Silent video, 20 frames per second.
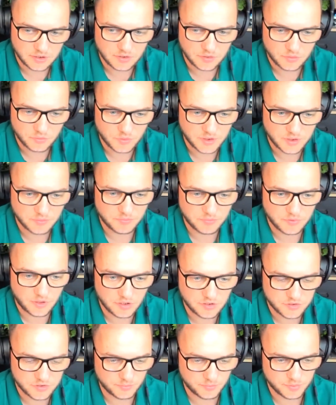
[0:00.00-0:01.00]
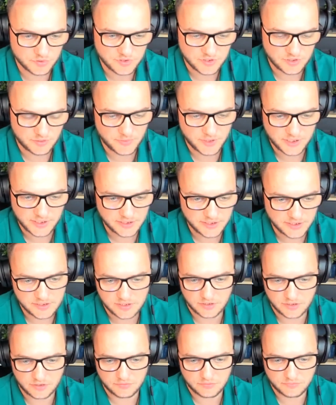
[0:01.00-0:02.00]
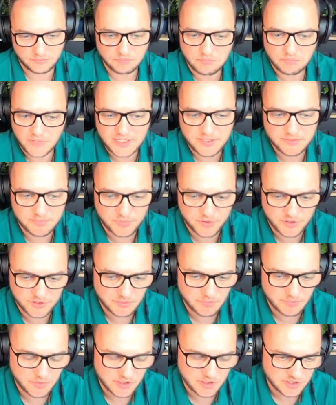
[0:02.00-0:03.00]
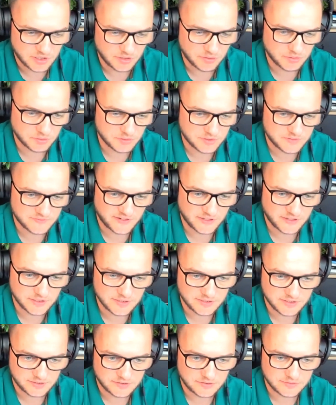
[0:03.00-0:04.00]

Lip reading: we also put some money. So that's pretty much how it was financed.